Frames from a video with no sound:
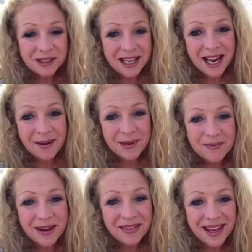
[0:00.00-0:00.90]
really happy
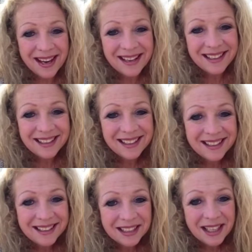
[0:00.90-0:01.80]
about that.
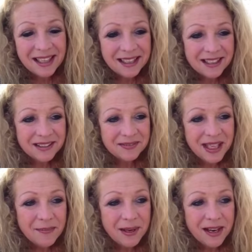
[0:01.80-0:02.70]
Um,
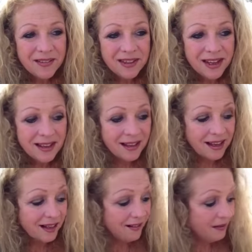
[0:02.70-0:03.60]
keeping everything in
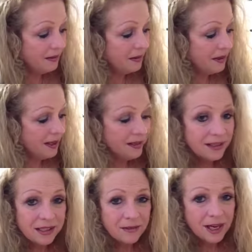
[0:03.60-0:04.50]
line. Oh, look,
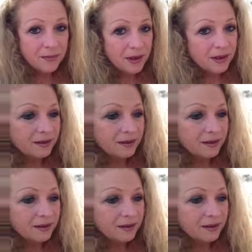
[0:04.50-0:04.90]
here's a white bird.